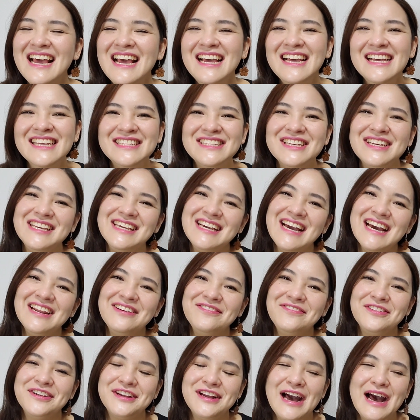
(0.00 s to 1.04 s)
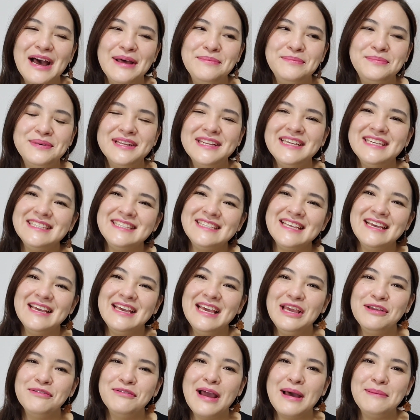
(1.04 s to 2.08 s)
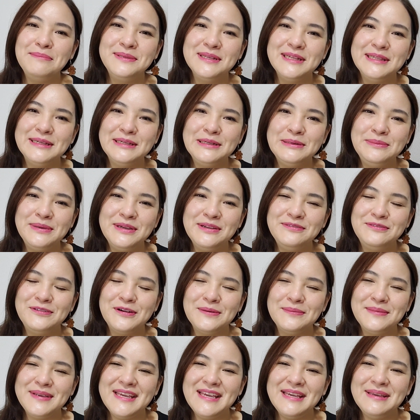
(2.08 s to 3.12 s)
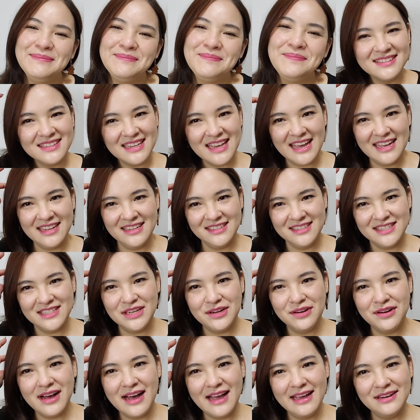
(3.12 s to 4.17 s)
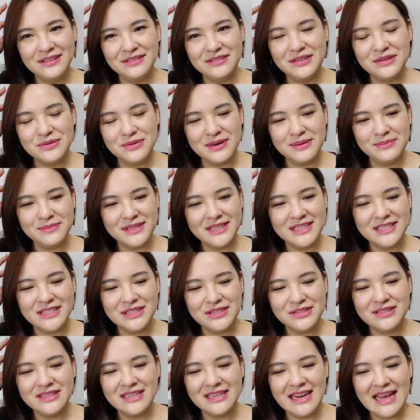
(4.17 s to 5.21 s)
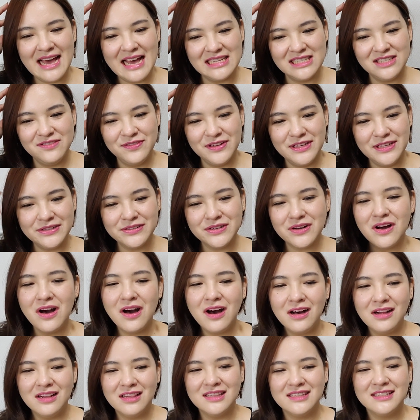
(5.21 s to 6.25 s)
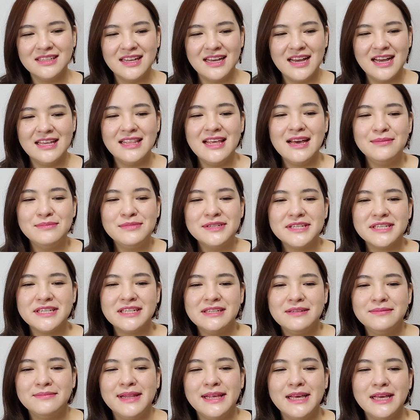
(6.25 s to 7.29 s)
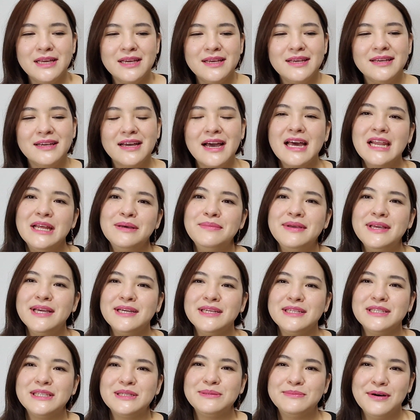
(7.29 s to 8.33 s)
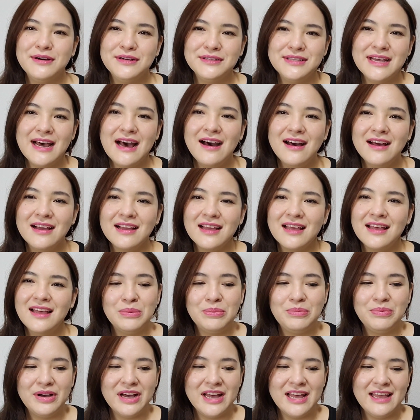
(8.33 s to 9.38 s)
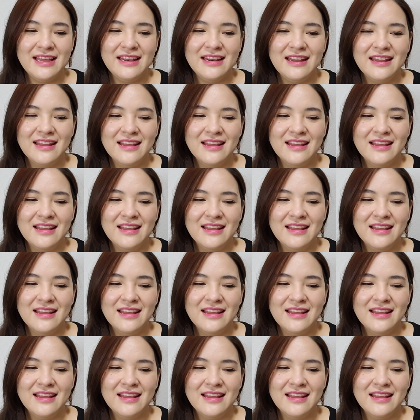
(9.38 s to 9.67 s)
So he kind of forgot, but he rapped a little bit for me. And so I don't know what I'm going to do in the last video call. I'm just going to like kind of make small talk, but